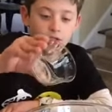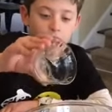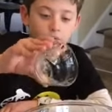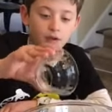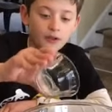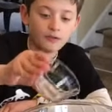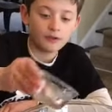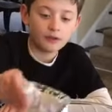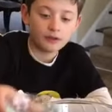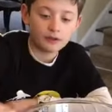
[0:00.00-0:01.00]
don't worry if
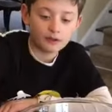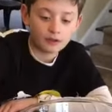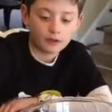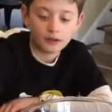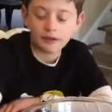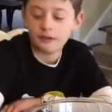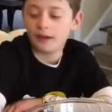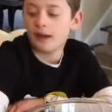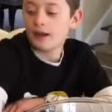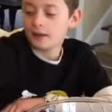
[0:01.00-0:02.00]
it doesn't look
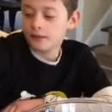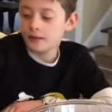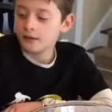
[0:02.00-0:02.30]
exact.